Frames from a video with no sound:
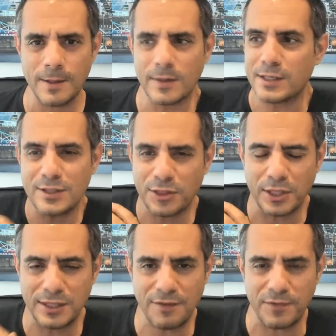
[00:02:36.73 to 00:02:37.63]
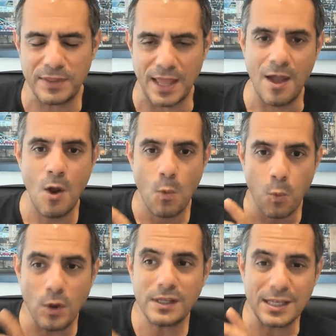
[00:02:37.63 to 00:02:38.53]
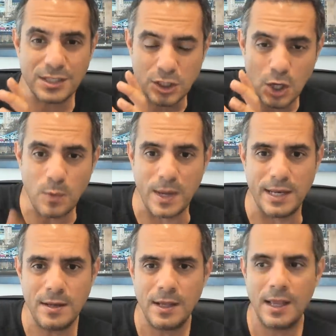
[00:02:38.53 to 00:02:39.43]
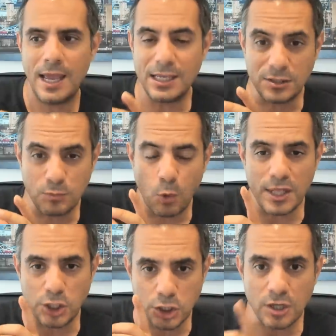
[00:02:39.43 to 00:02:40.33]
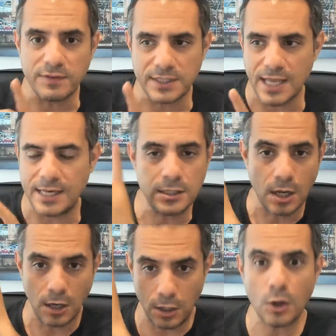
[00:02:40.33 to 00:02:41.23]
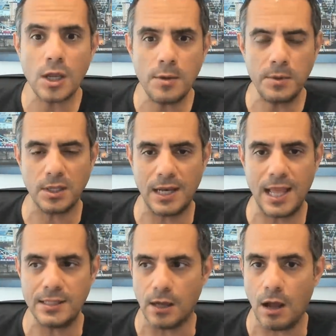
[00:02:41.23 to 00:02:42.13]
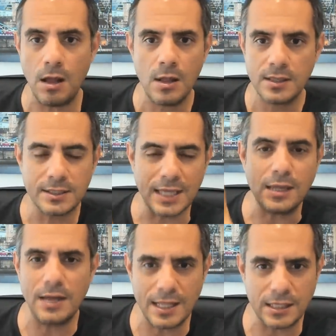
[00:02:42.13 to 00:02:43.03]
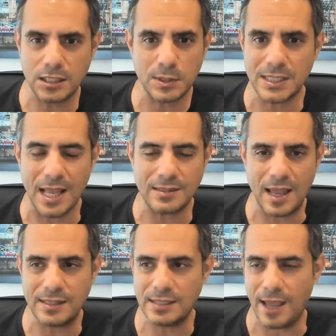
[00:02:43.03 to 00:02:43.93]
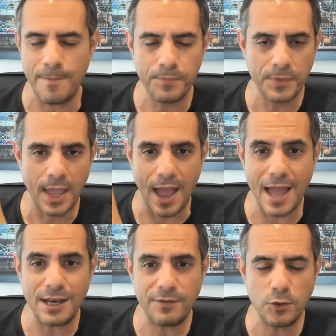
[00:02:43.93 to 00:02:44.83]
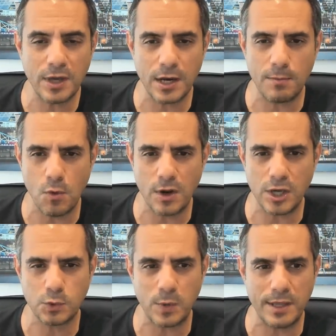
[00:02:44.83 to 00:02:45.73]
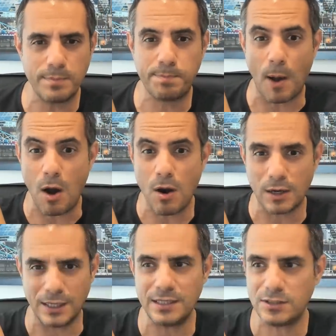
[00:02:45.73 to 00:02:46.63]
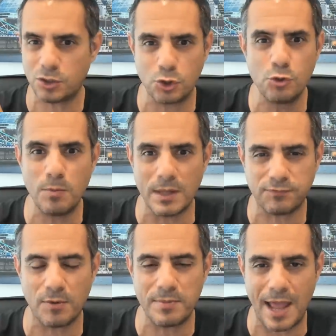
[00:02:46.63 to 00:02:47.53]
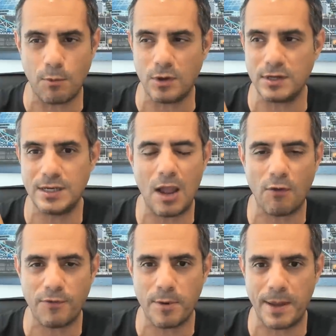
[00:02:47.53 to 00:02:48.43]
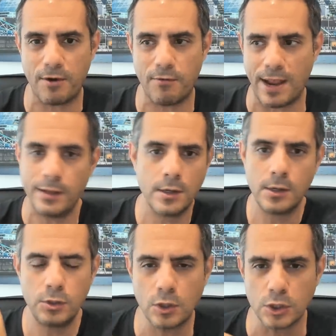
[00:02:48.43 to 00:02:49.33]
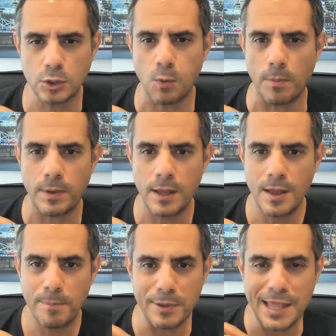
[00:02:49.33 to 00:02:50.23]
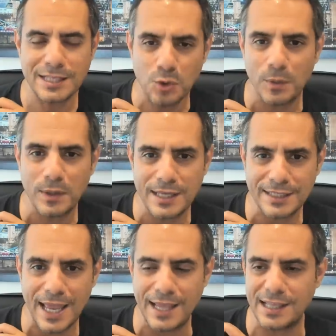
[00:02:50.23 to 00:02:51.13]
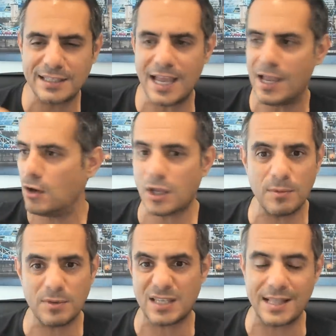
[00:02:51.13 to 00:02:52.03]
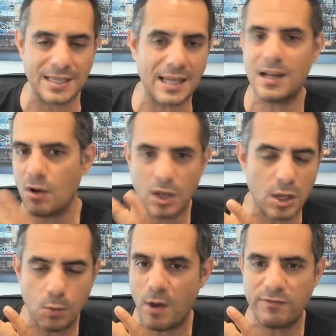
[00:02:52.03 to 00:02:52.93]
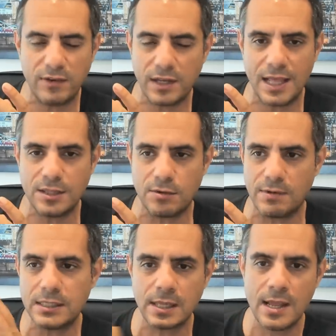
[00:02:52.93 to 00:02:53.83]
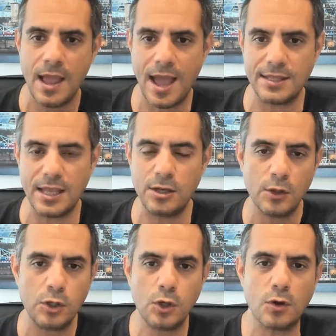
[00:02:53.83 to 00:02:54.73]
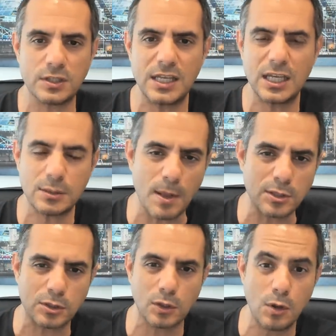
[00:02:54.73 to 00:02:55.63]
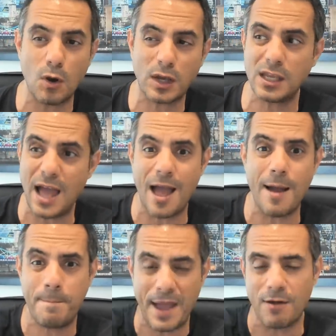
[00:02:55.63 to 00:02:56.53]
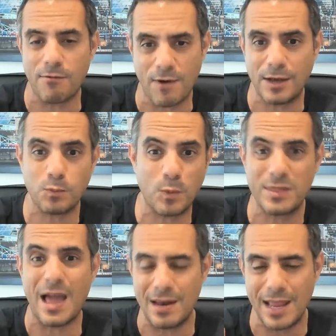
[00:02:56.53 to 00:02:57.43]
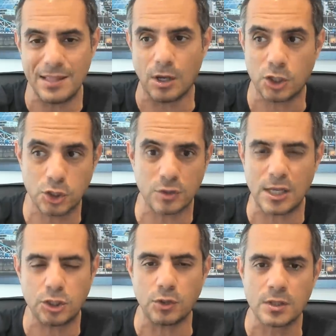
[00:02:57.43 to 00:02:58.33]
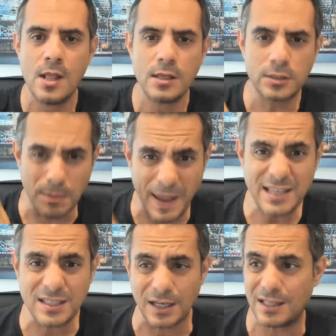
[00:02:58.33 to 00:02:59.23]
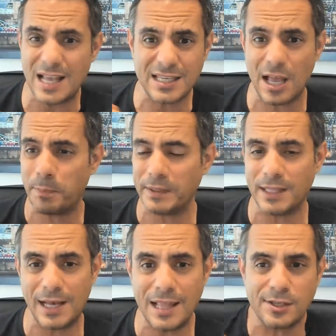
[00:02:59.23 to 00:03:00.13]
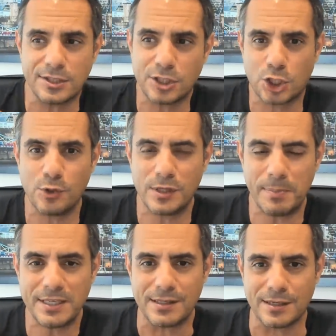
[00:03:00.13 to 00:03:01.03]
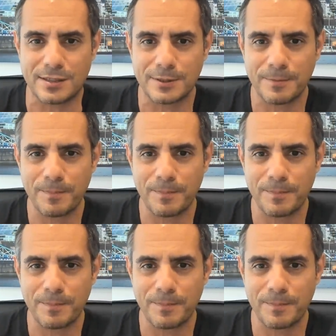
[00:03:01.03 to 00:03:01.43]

There's nothing different there. What it's doing is, what they should have said is, lock in with your lender. Say your lender's with Santander. And if you get a mortgage with Barclays 2 months from now on and they offer a better rate, you can swap. But that's not what they're saying. They're saying lock in with Santander, lock in whoever your lender is, and then you've got 6 months to lock in at a better rate with that lender, should they choose. So basically, that's helping the lenders secure the business.